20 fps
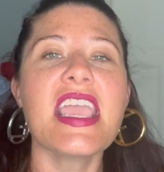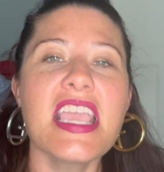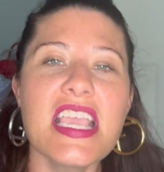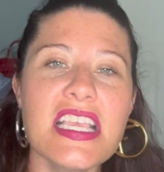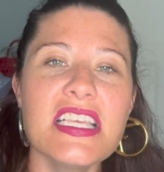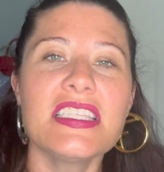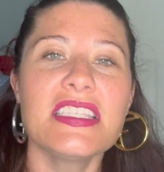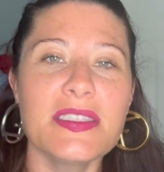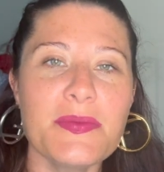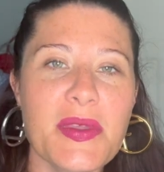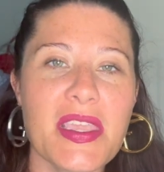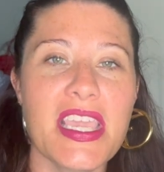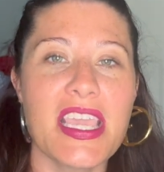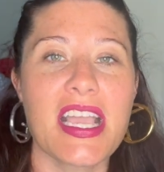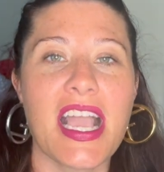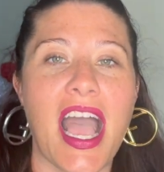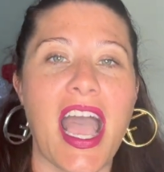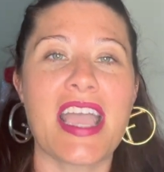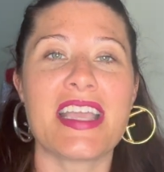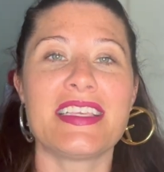is me,
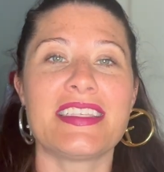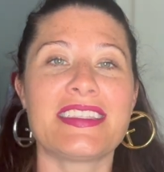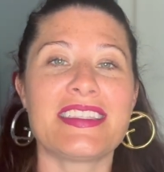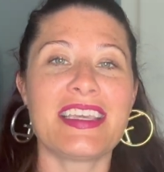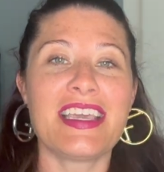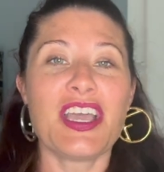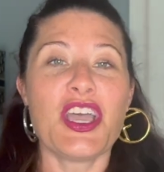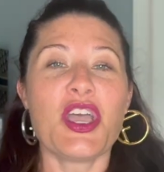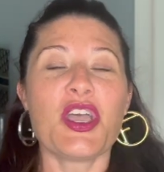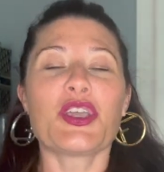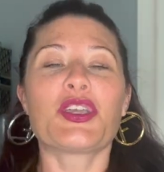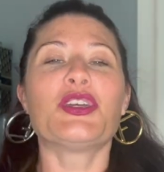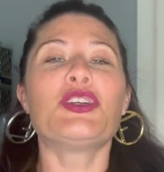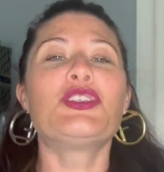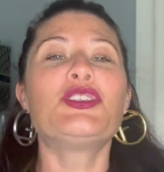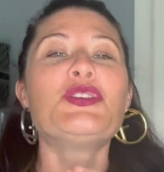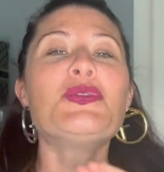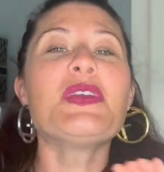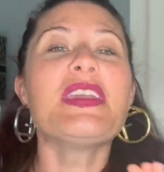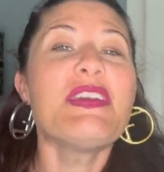guys
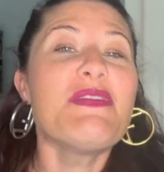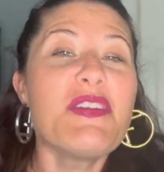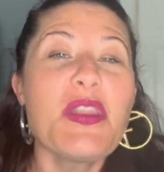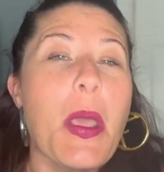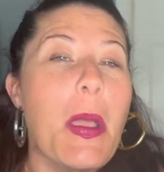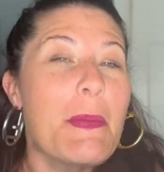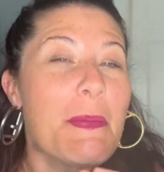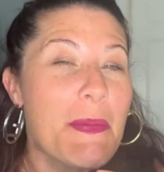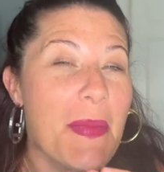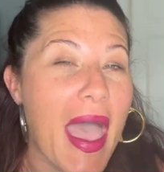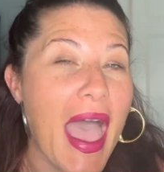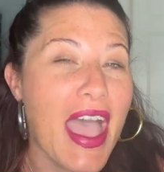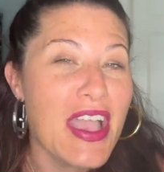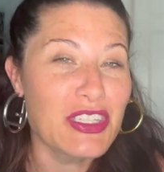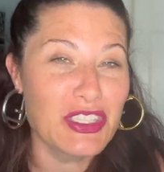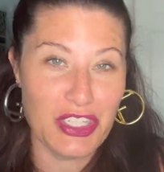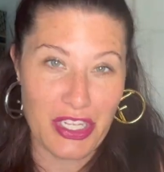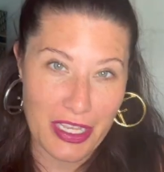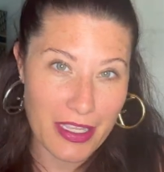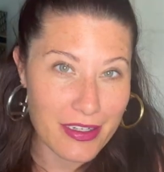could you even
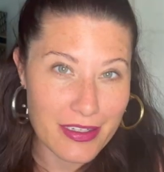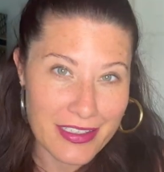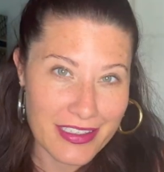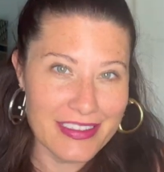imagine